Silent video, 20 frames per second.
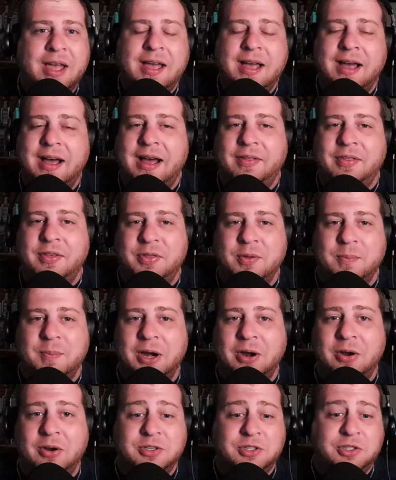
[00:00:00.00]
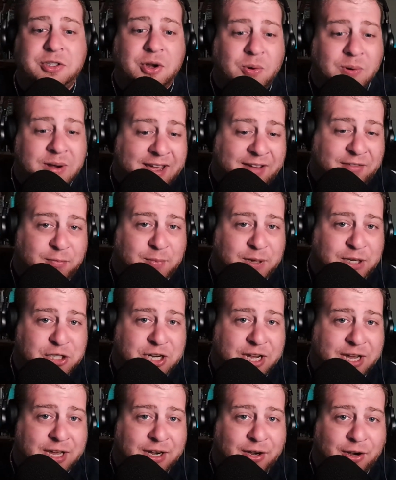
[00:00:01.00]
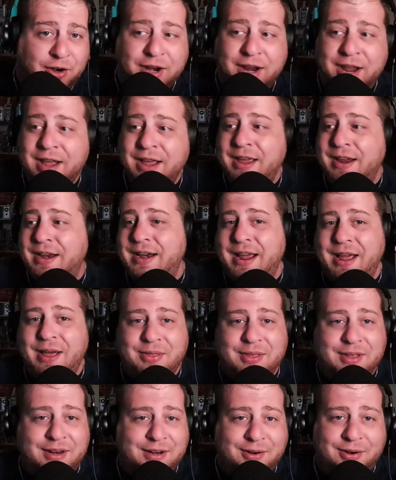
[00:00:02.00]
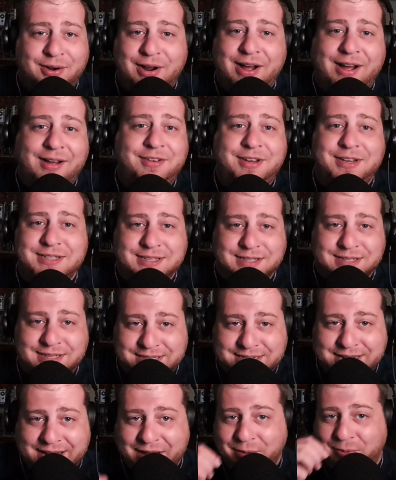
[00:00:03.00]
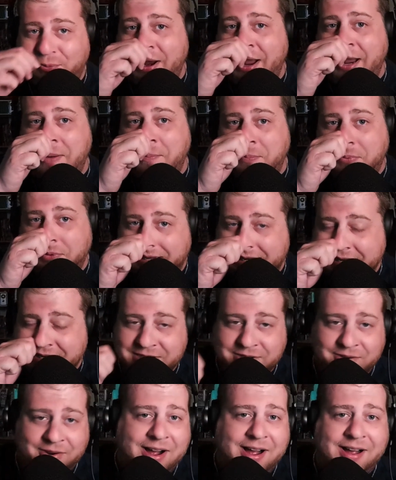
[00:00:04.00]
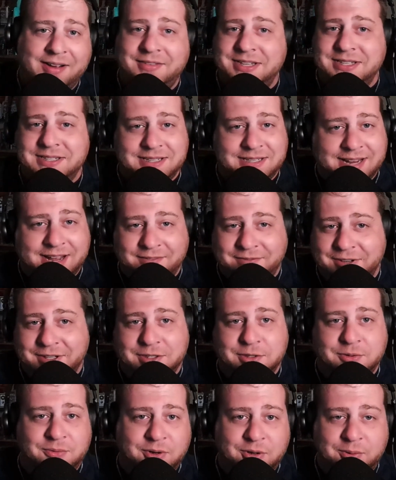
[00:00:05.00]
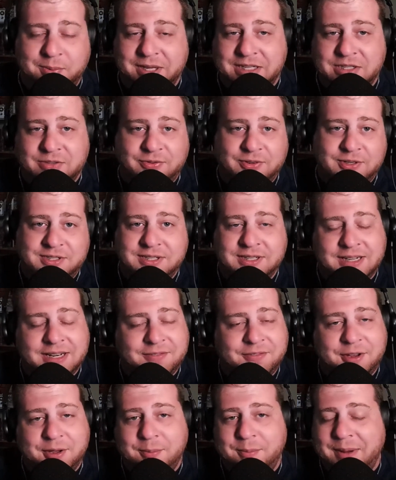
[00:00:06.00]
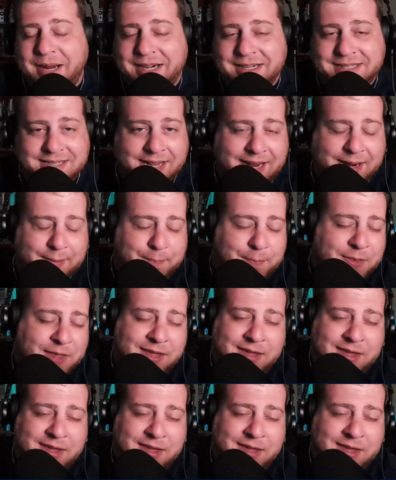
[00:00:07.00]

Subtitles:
that the Mariners don't have Mitch Haniger, now that you're obviously down Ryan Bliss, you're obviously down Victor Robles for a significant amount of time,